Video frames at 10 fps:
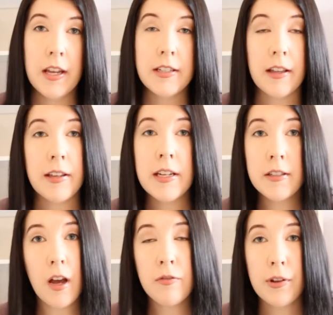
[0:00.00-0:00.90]
Tella is
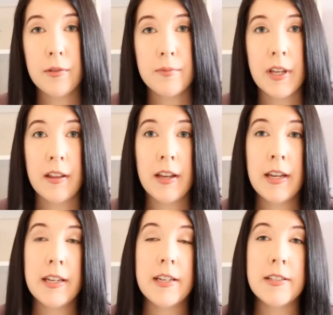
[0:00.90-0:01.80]
awful. Tella
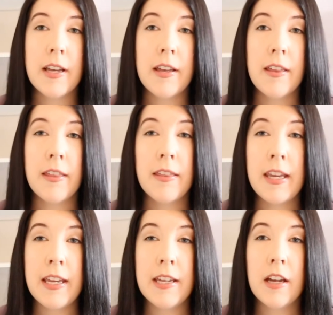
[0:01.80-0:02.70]
is
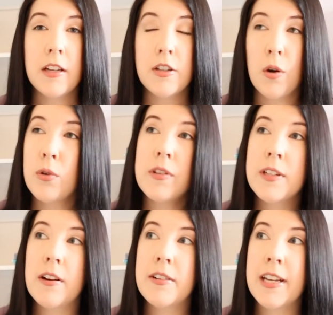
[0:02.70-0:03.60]
the total
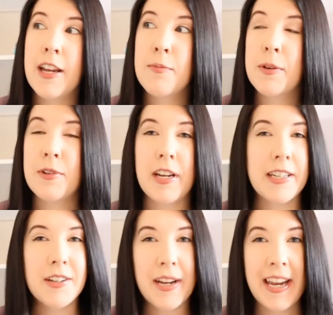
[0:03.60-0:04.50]
stereotype, which I
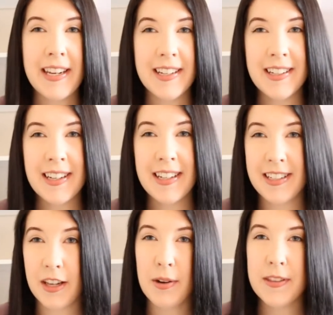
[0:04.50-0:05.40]
didn't know I hated
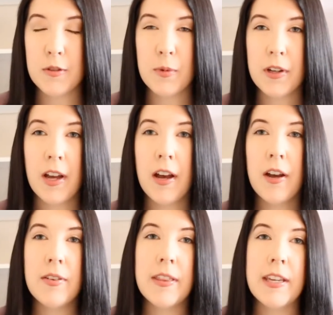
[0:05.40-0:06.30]
until I read this book,
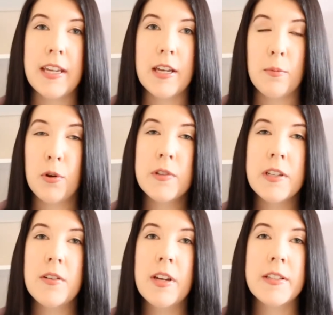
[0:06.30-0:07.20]
of the
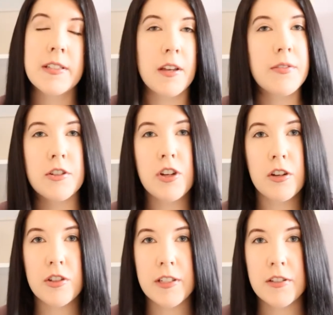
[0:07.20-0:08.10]
impulsive, selfish
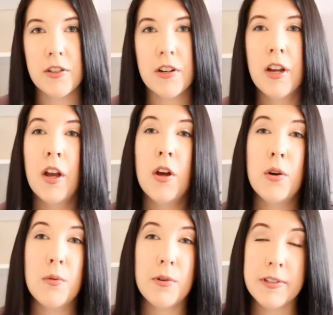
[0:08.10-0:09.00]
younger sister
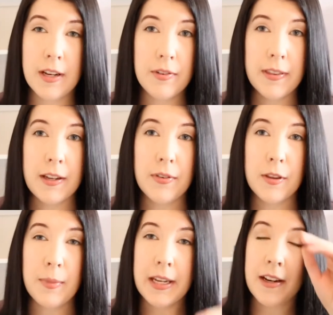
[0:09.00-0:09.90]
who ruins everything for the
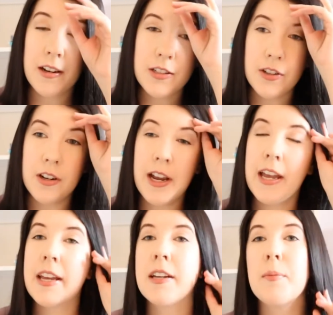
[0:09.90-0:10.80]
main character
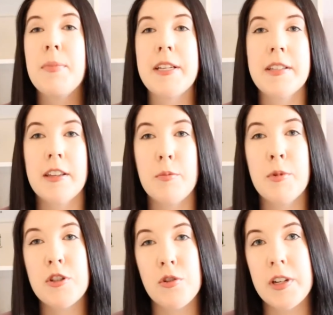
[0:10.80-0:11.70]
and basically
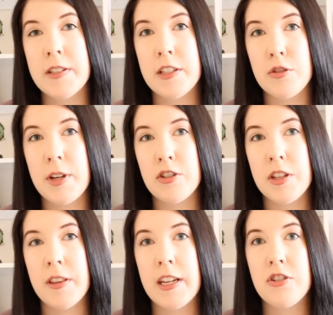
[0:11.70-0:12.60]
puts her in a situation
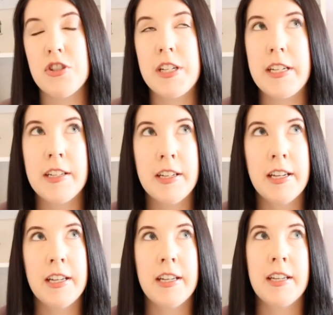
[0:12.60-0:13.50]
that she
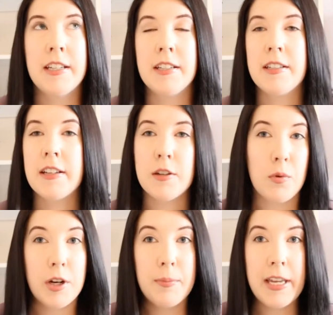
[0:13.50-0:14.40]
doesn't
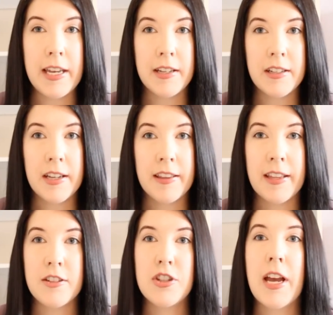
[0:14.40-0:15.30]
want to be in, and
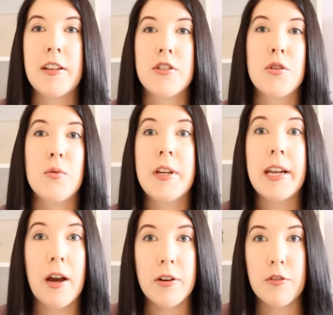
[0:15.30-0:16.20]
then she has to get
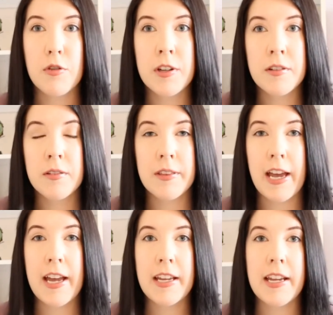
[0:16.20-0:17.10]
out of
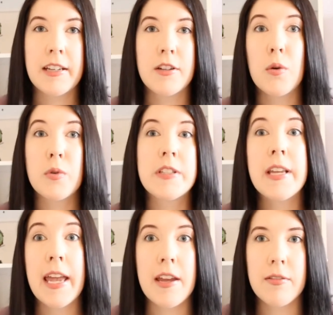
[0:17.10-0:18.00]
that and go
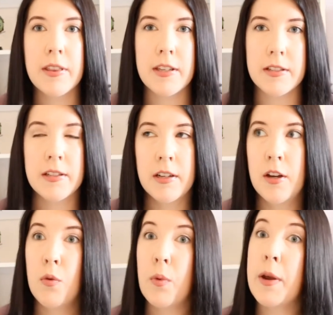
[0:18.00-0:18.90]
save this
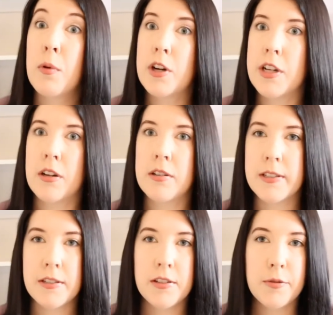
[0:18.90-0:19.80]
wayward younger
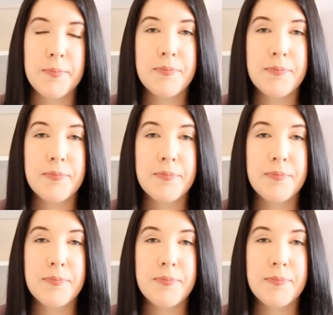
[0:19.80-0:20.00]
sister.